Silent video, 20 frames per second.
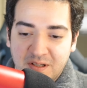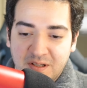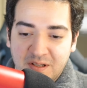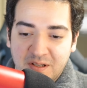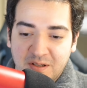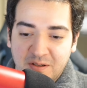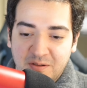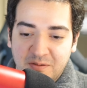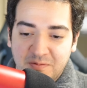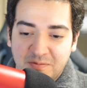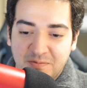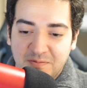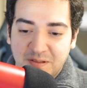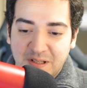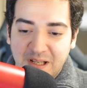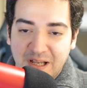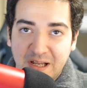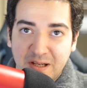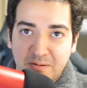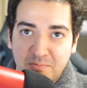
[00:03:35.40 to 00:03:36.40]

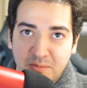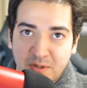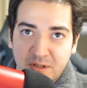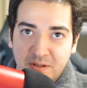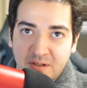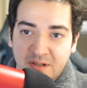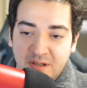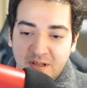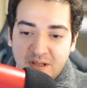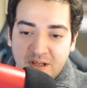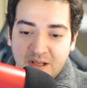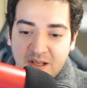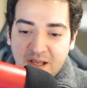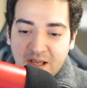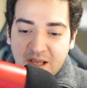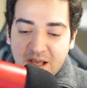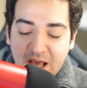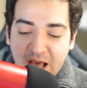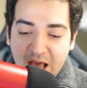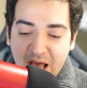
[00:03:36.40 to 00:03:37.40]
flame,
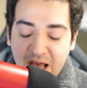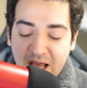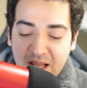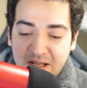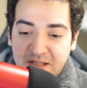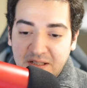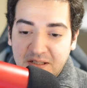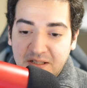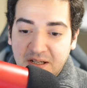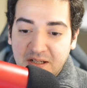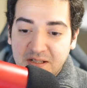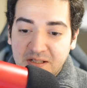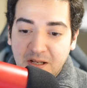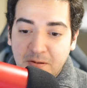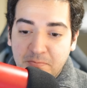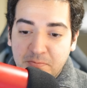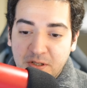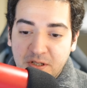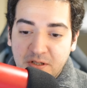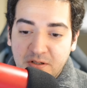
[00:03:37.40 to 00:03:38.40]
and the text
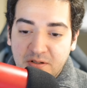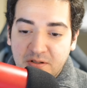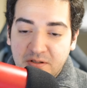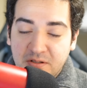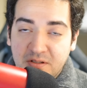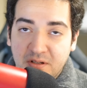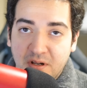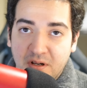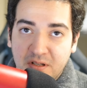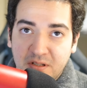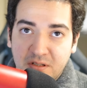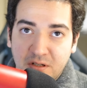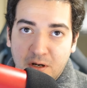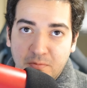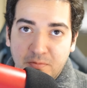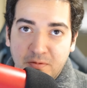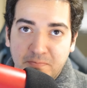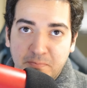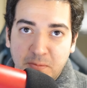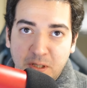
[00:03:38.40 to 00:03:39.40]
appears on top
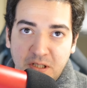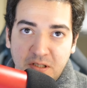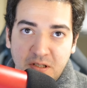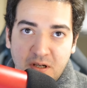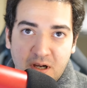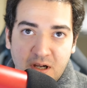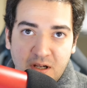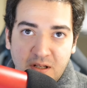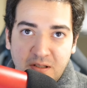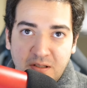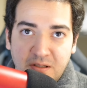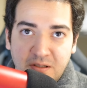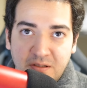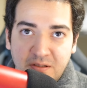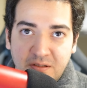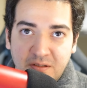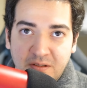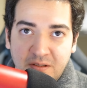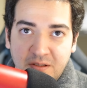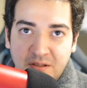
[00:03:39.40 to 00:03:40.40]
of my tile.
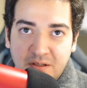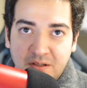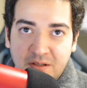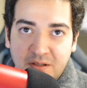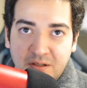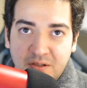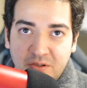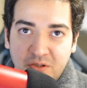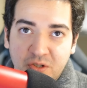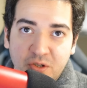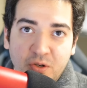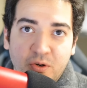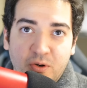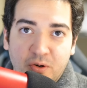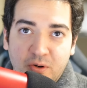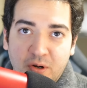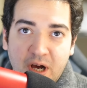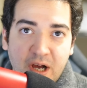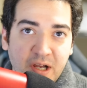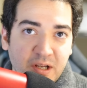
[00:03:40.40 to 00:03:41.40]

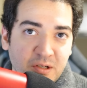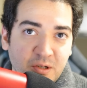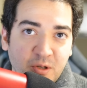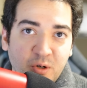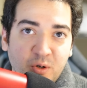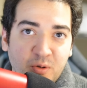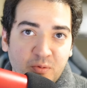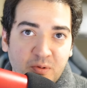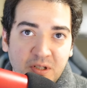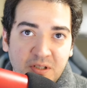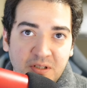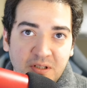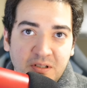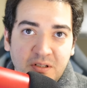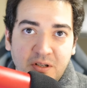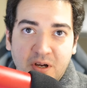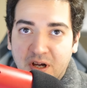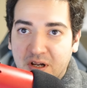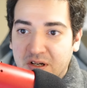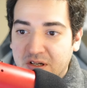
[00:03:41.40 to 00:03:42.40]
So I know what the
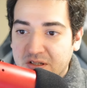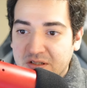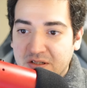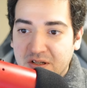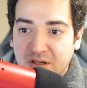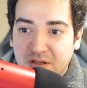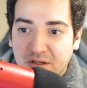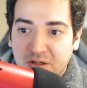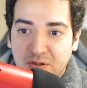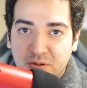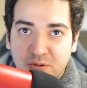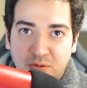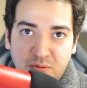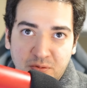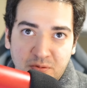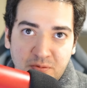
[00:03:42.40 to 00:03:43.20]
tile is gonna do.